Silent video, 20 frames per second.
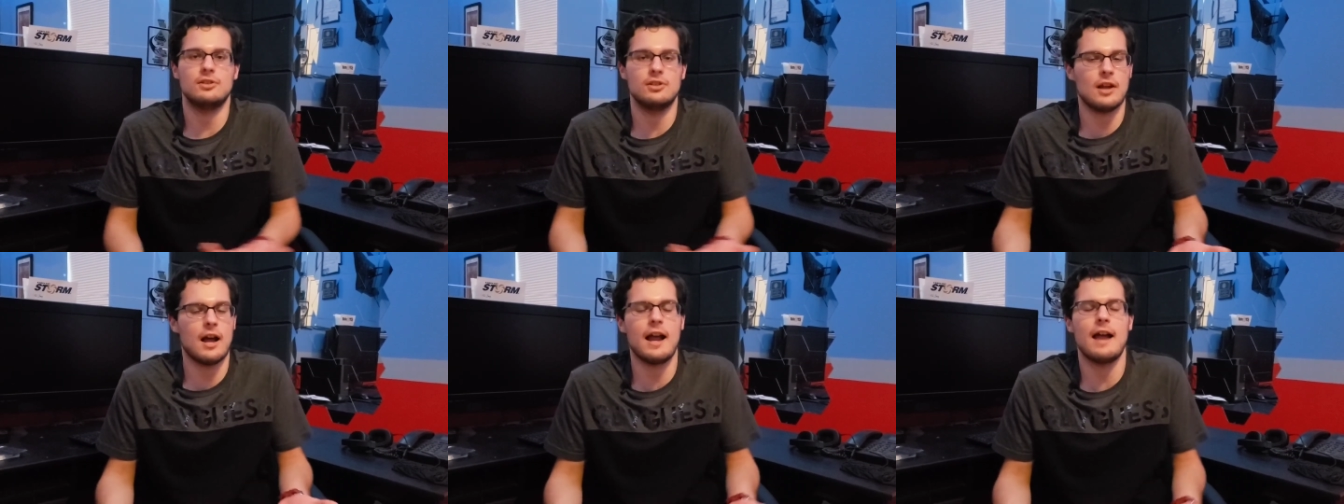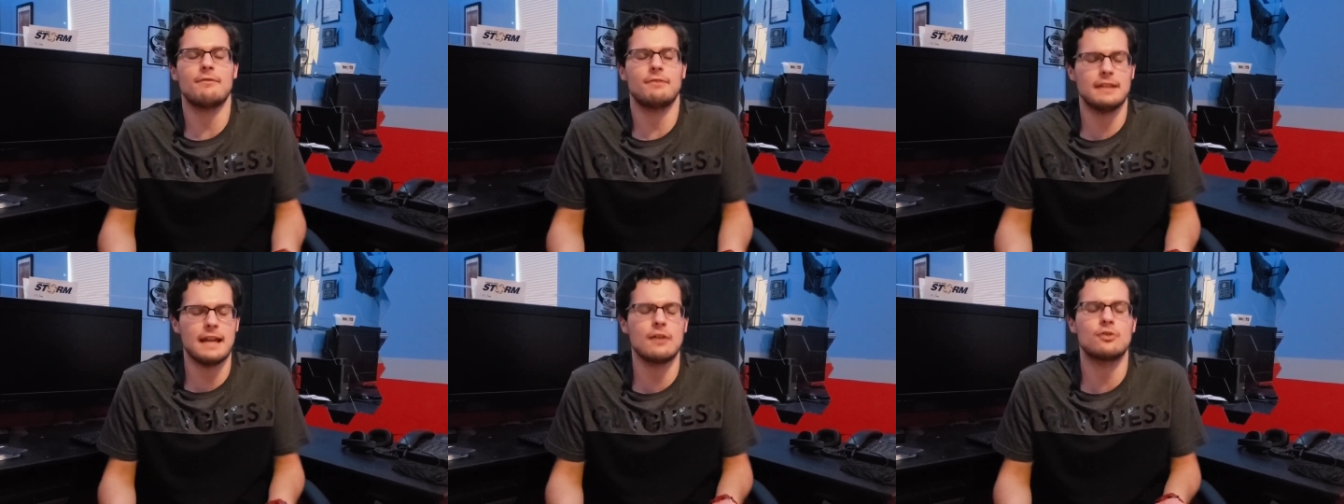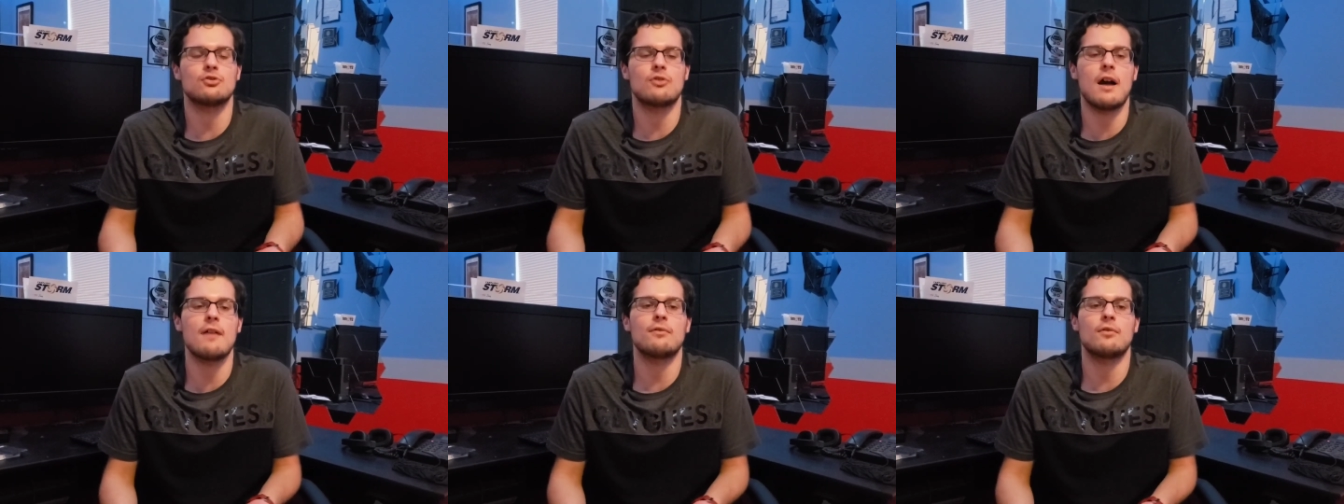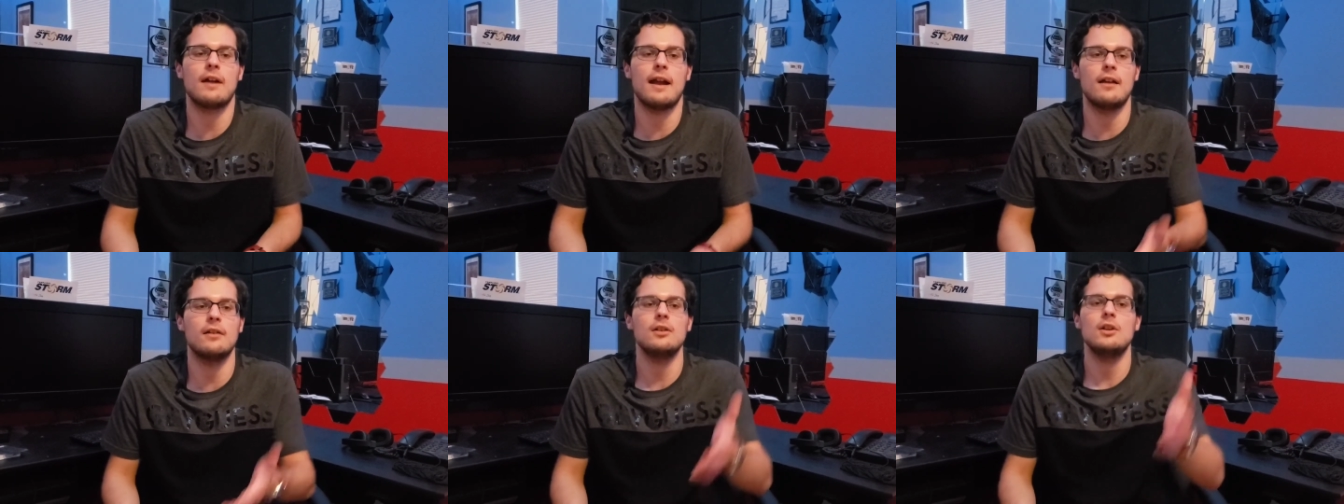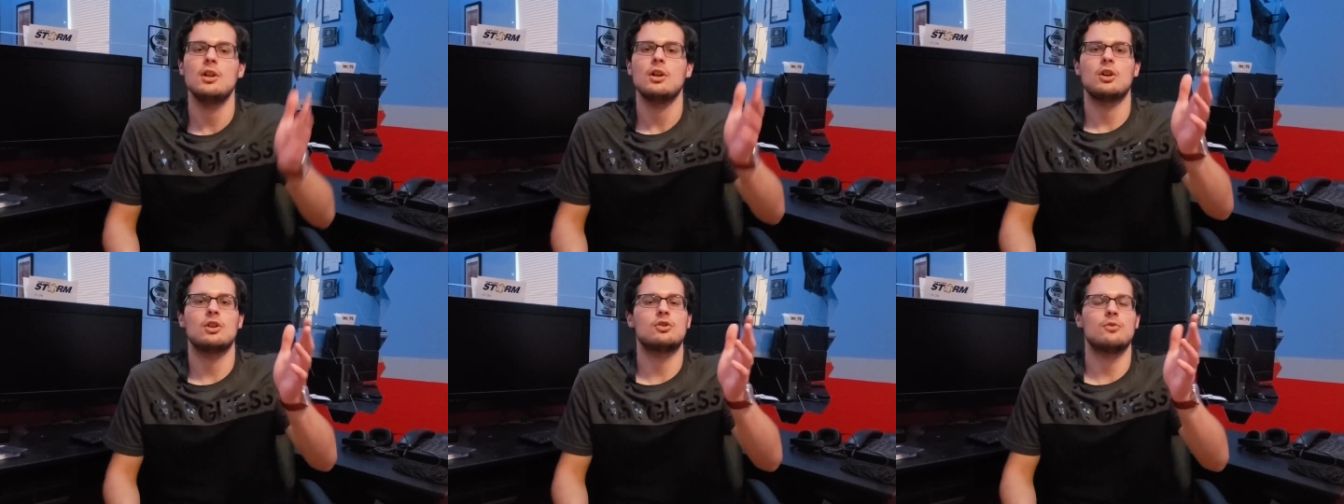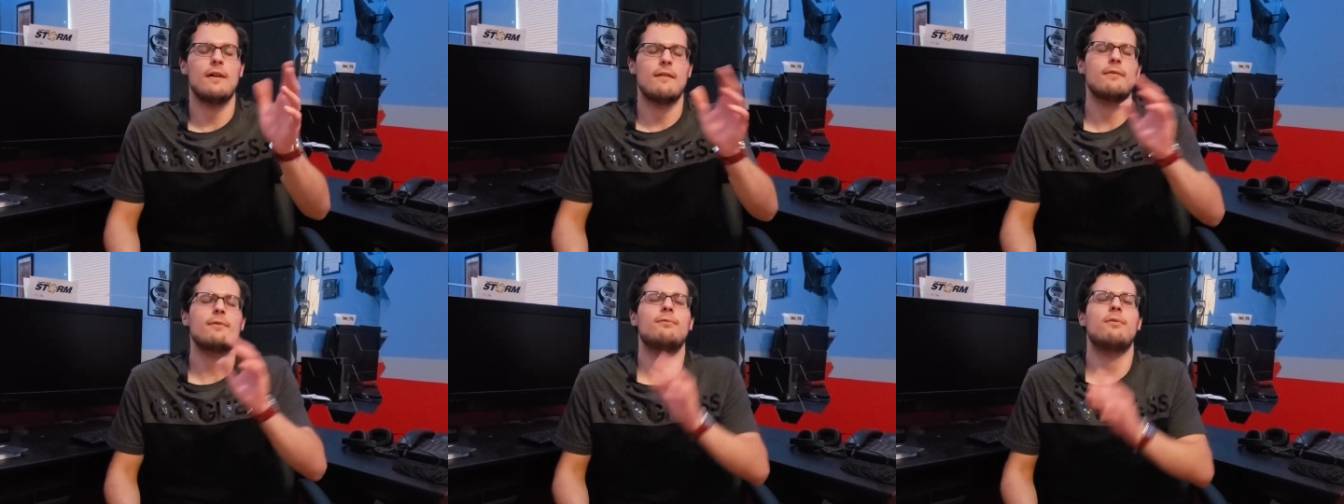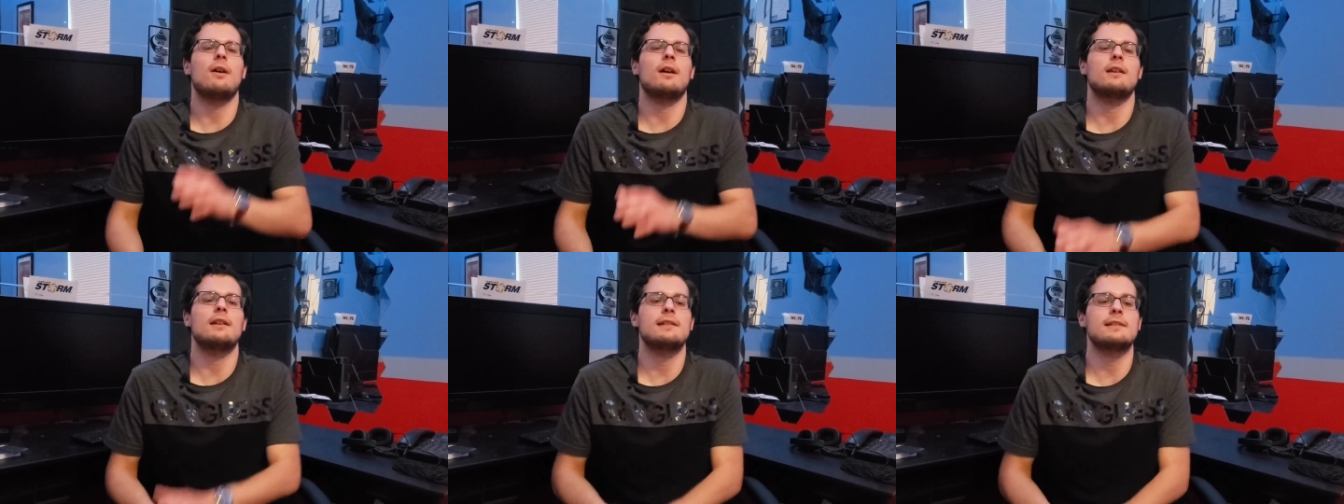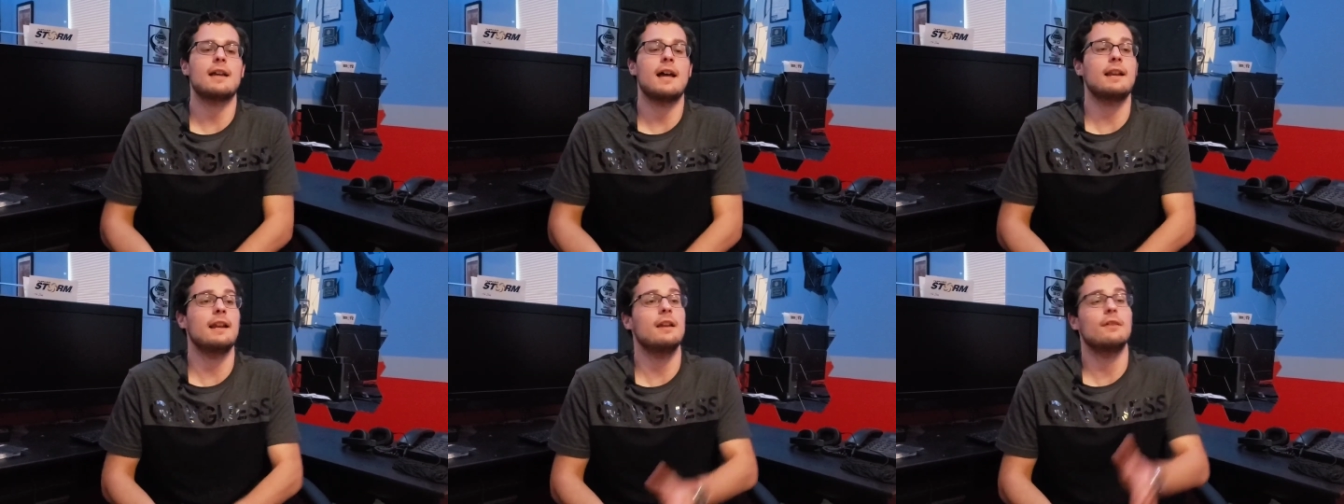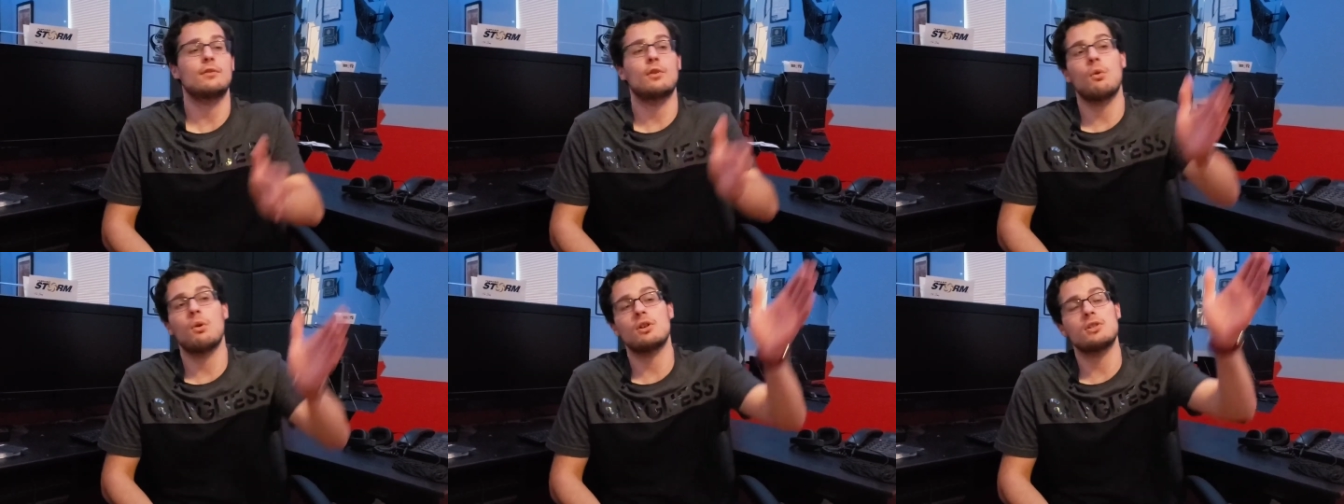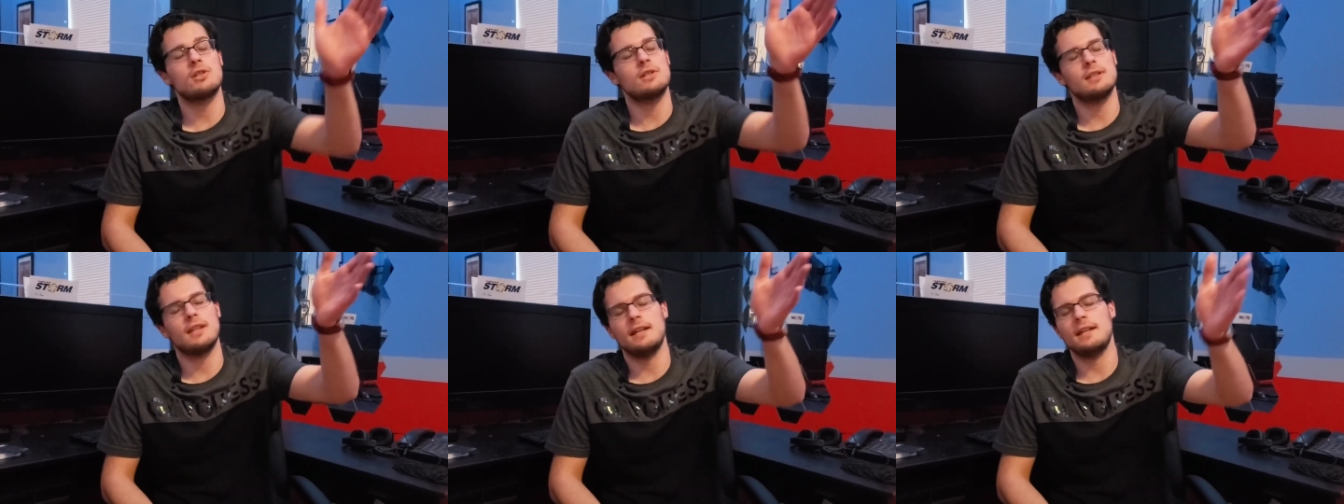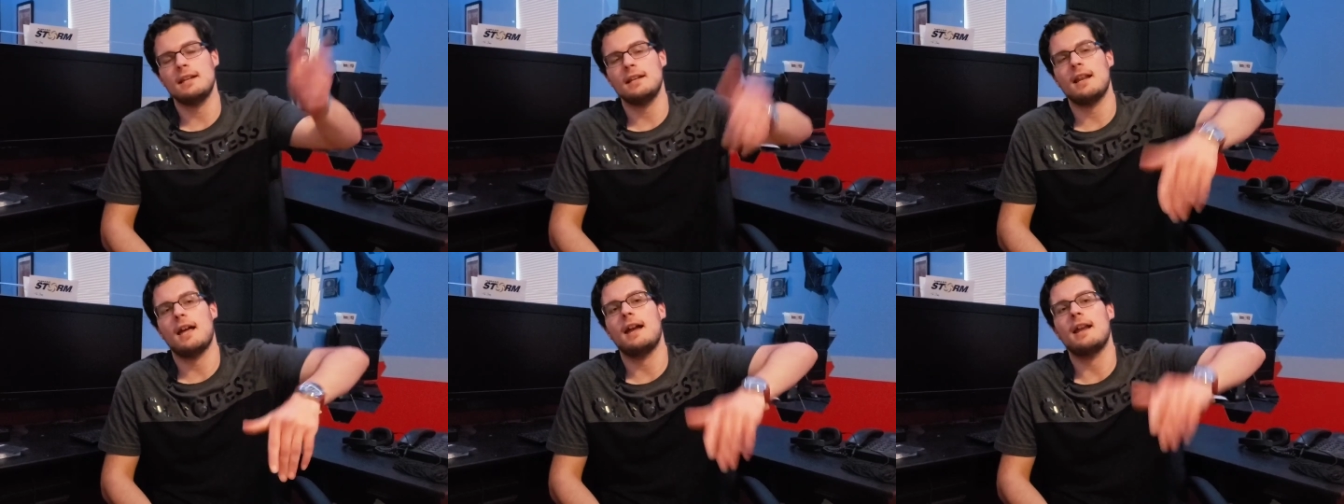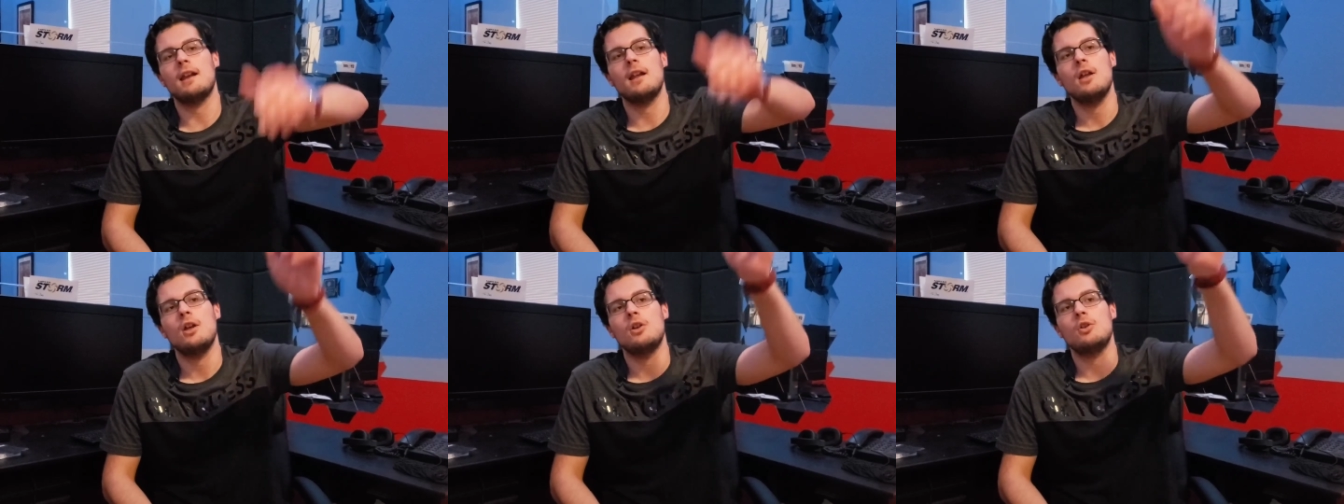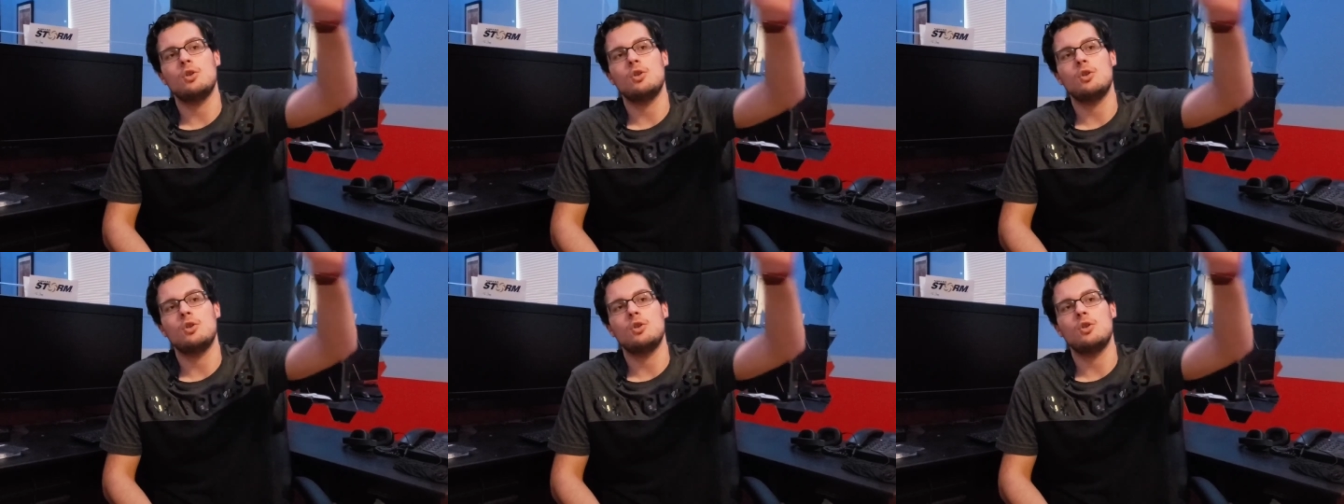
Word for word: I have to now drive around because whoever fucking designed it, and of course it's late at night,